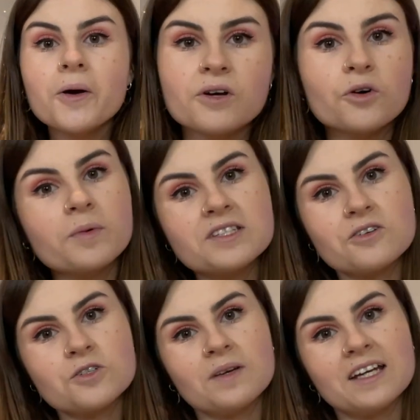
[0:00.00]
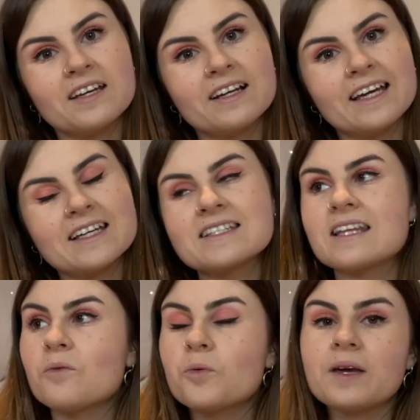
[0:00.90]
Follow all my social media links,
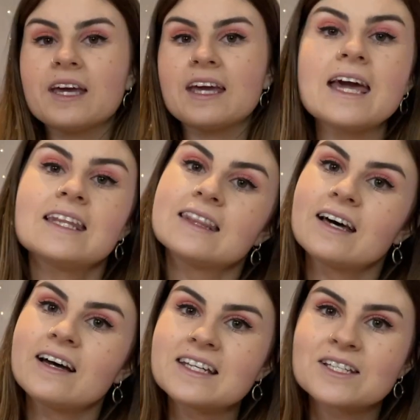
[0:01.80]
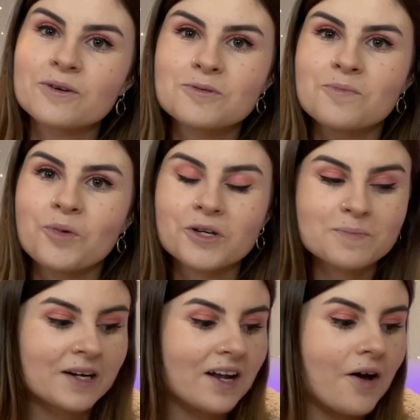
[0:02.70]
that will be in the description box
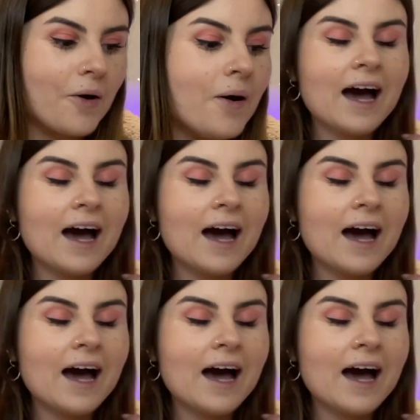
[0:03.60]
below.